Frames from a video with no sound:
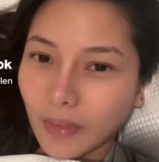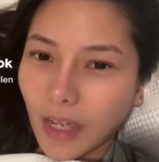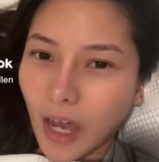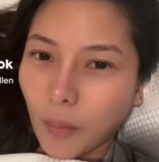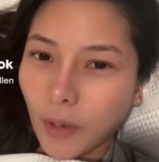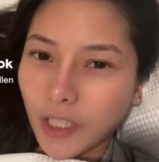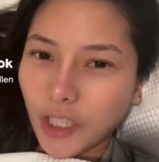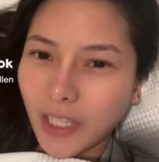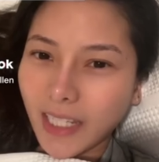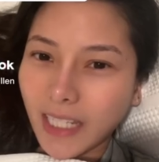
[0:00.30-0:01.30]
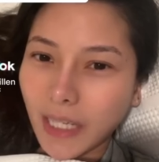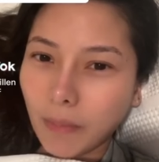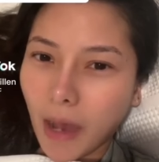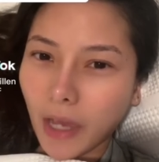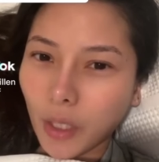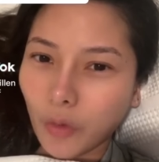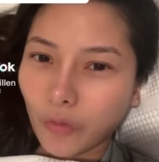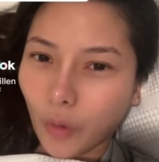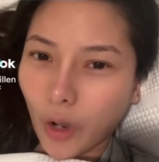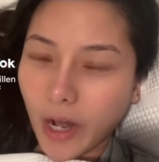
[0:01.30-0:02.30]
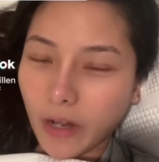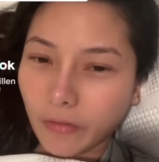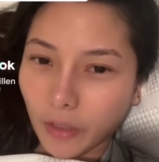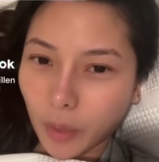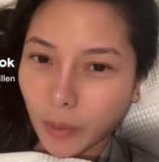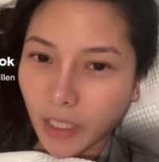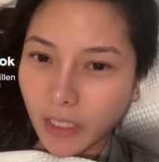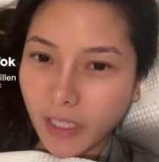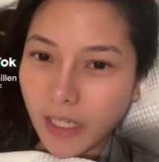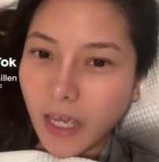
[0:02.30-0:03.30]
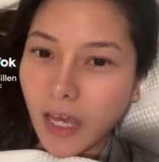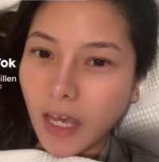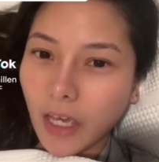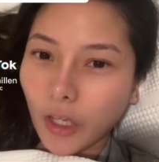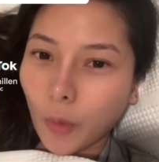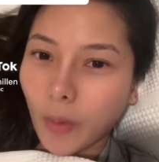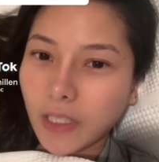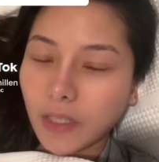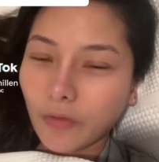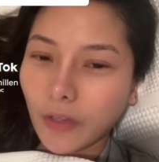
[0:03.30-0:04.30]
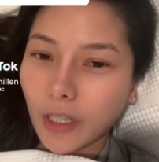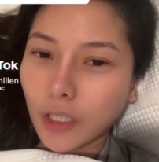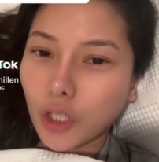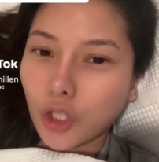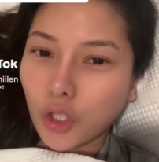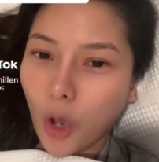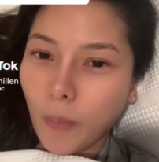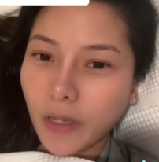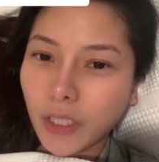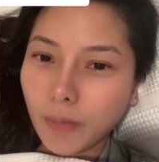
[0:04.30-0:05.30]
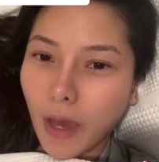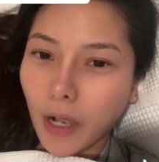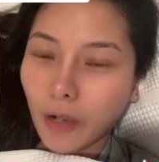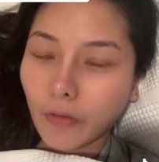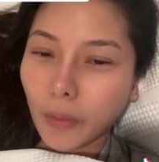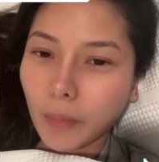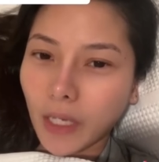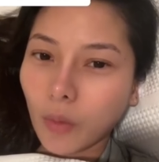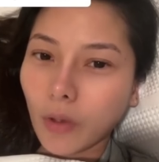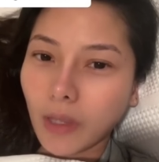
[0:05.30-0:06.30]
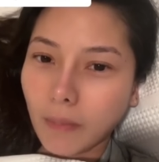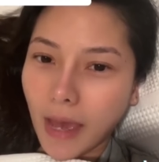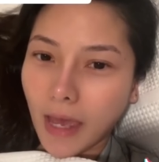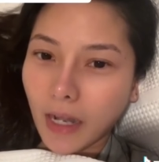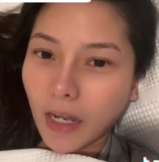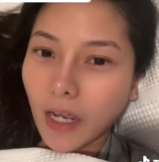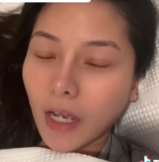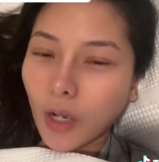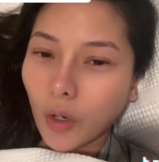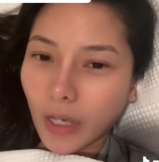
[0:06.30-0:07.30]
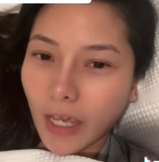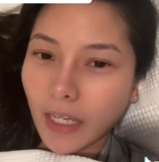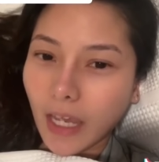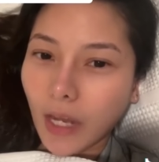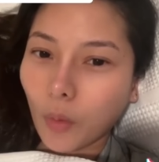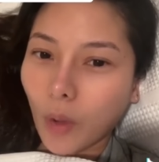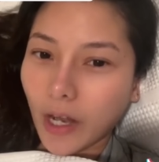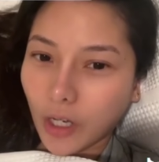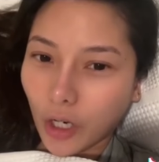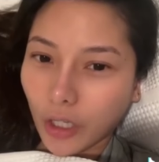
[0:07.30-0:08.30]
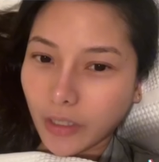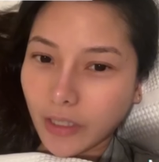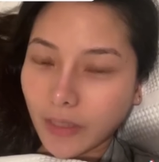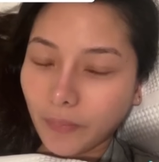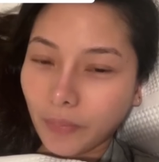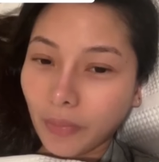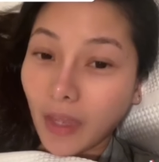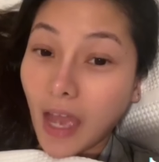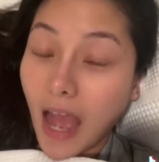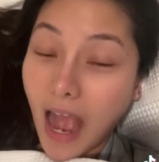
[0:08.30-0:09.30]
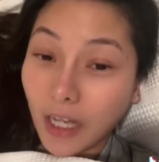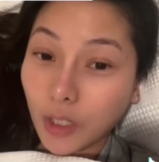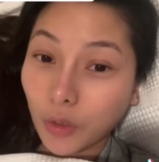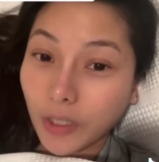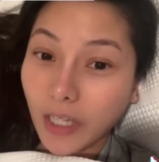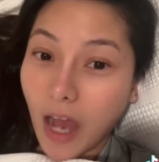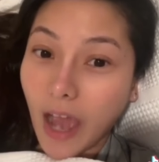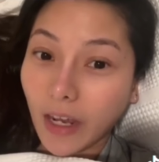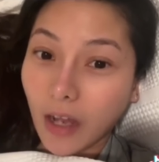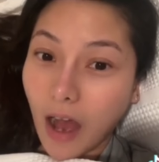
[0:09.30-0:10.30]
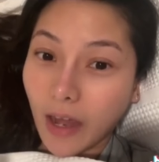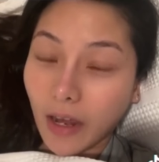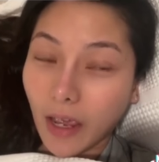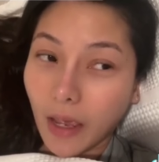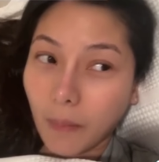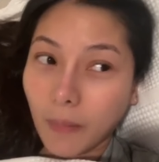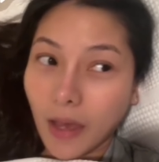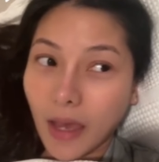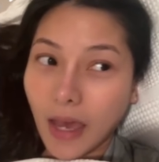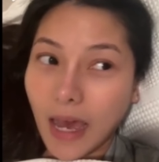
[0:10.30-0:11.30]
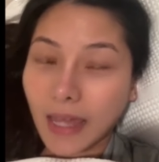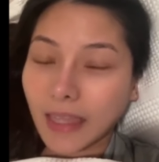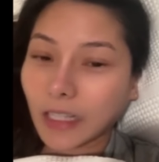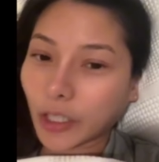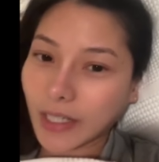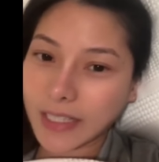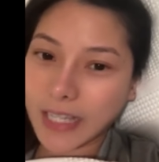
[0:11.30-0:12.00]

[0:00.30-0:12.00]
How much did he buy you for in the Philippines? You must feel so much better for being with a man who can't get white girls. Actually, I got him at the clearance